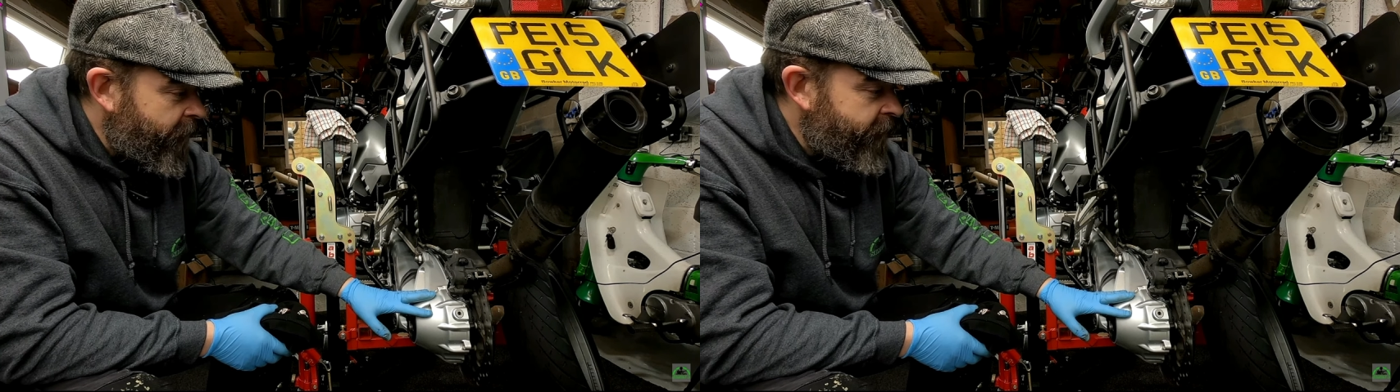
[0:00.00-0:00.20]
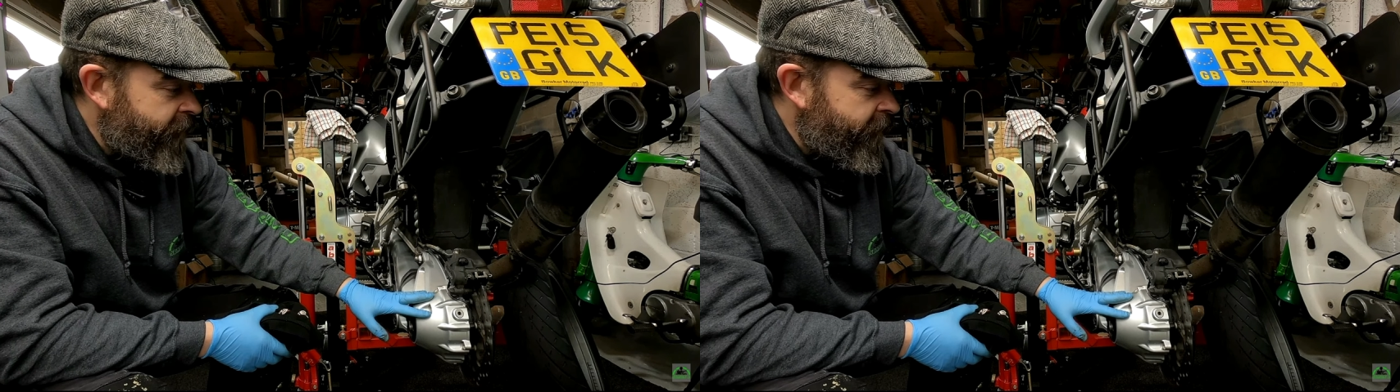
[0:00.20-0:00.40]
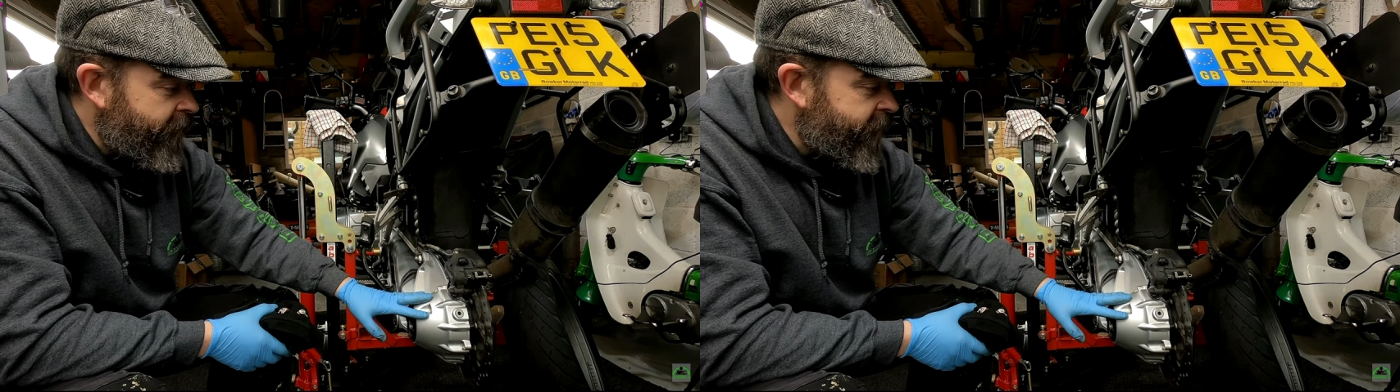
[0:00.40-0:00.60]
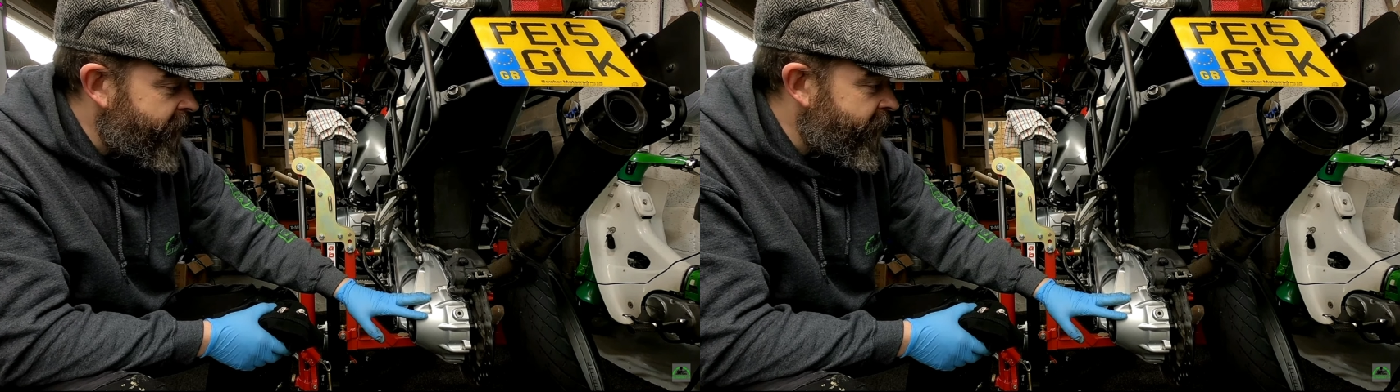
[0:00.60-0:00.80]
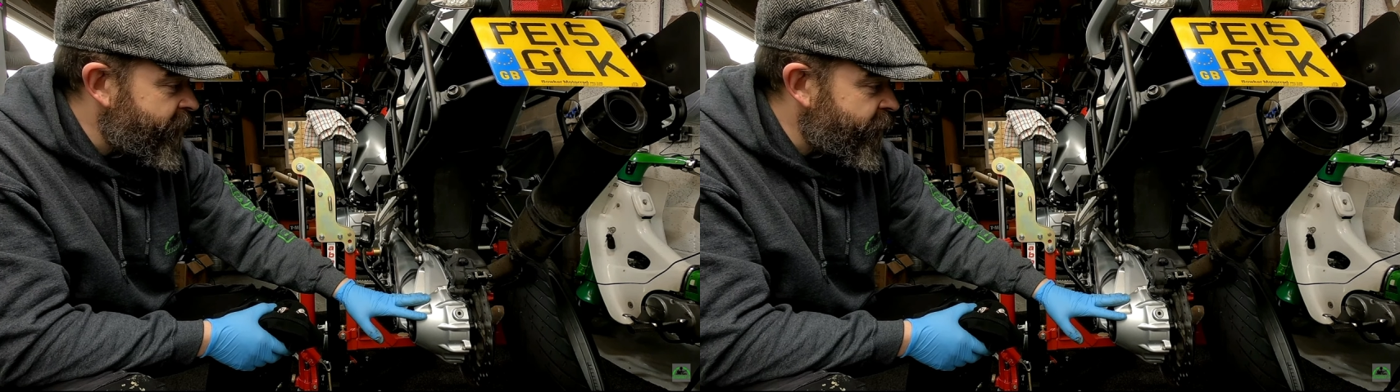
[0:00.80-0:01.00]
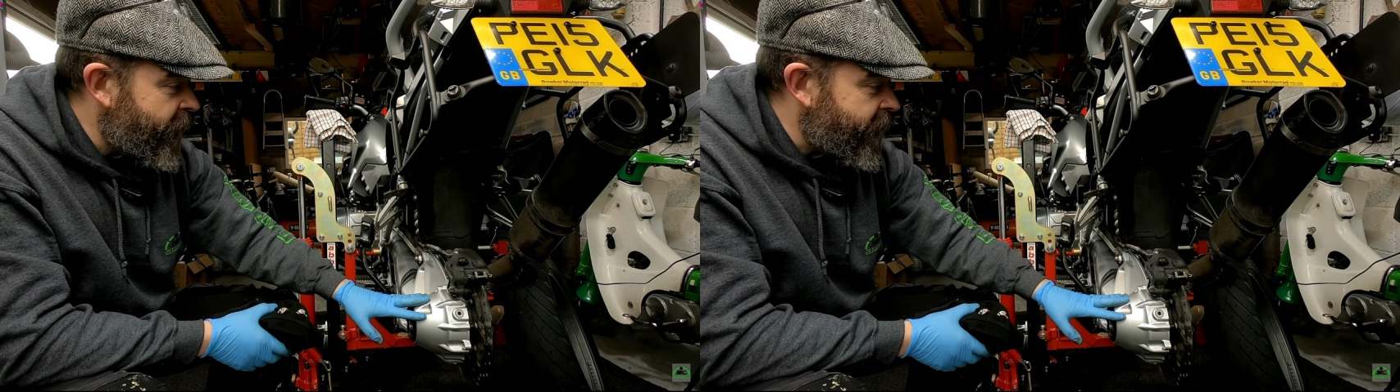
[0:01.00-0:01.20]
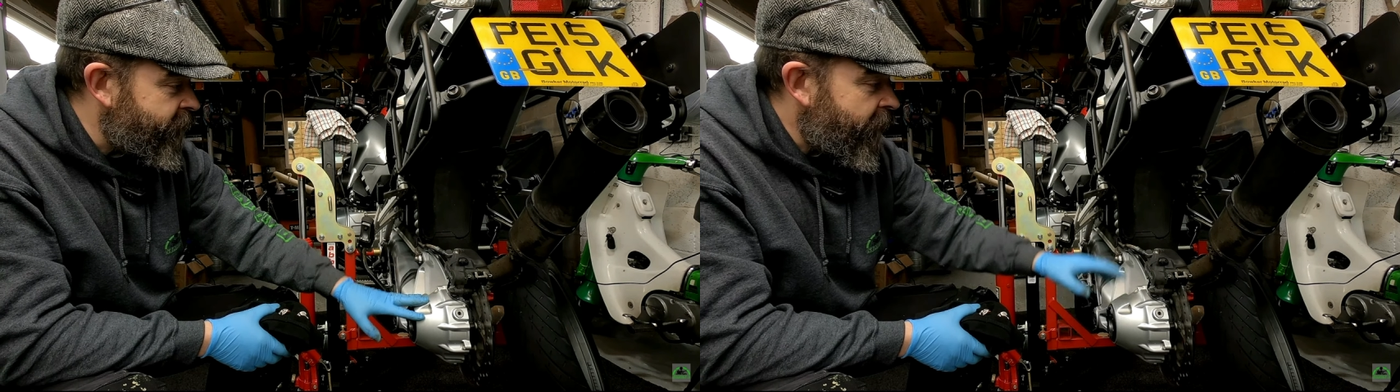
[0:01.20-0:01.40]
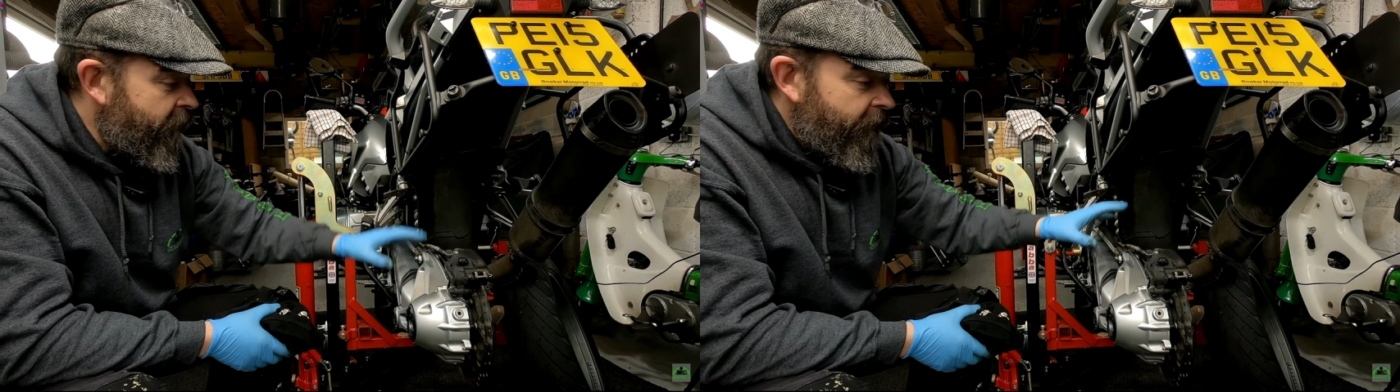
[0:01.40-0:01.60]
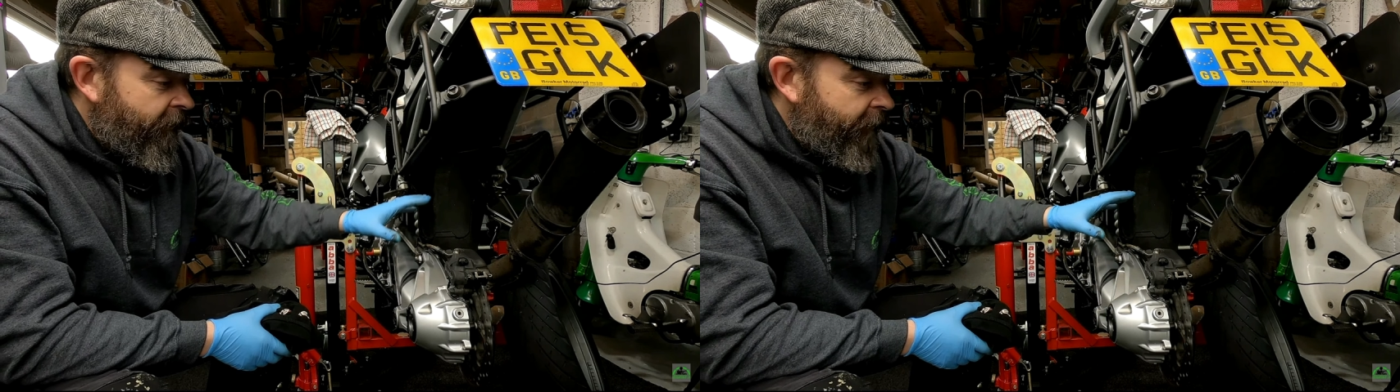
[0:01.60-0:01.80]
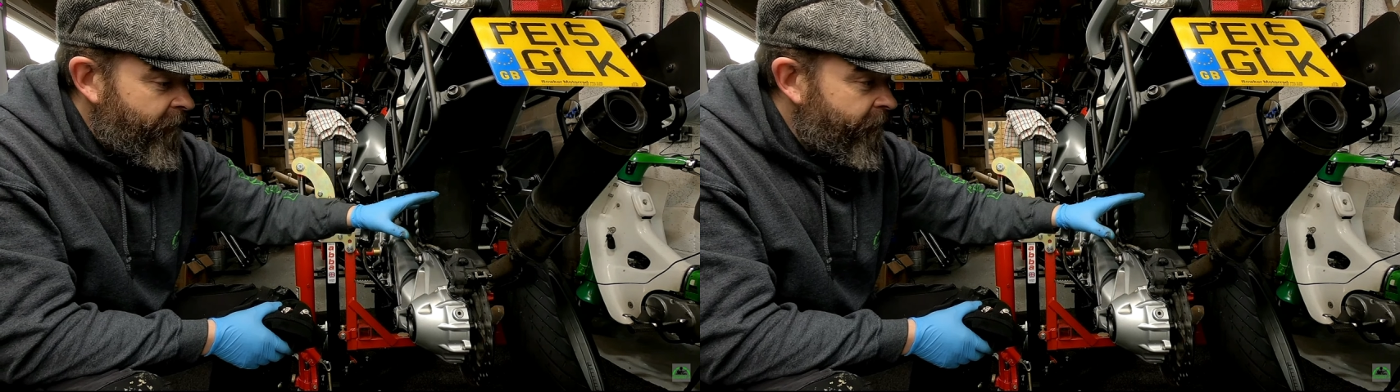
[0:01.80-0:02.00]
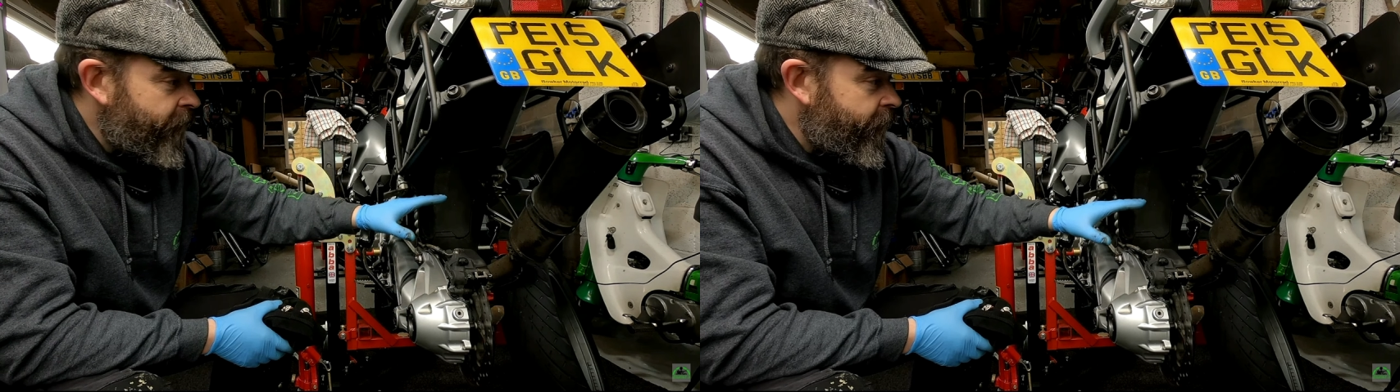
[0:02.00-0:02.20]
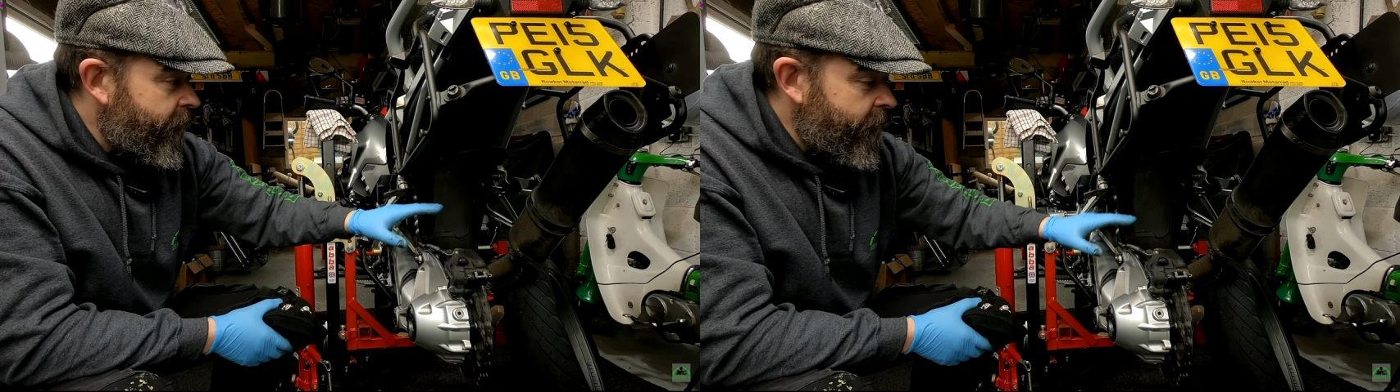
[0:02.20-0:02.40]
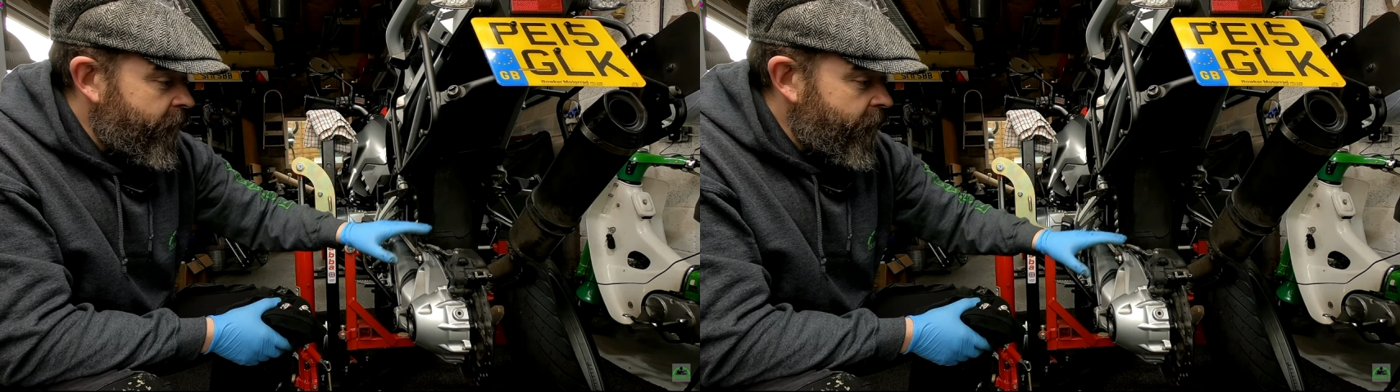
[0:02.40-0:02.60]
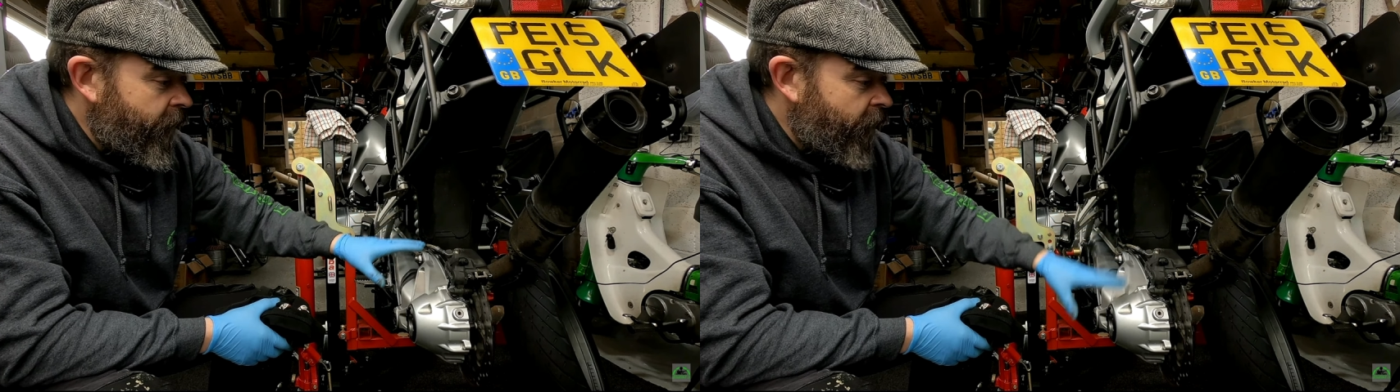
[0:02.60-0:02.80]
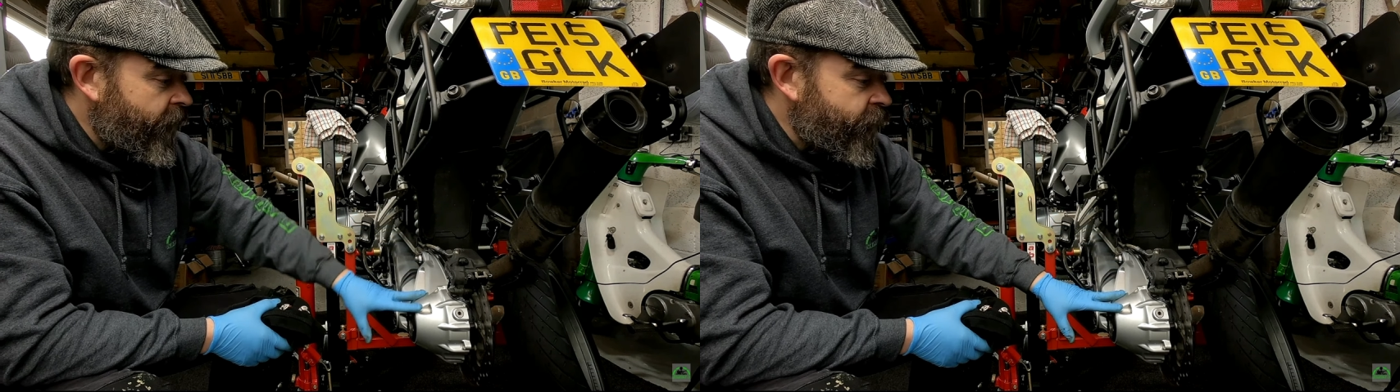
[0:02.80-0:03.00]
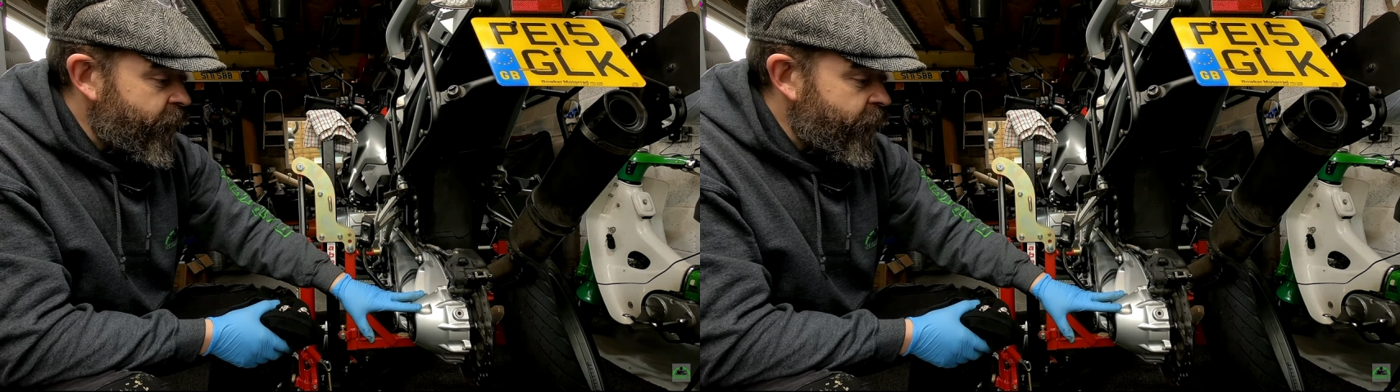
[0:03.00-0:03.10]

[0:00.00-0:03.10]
Bit rear end service. All I've got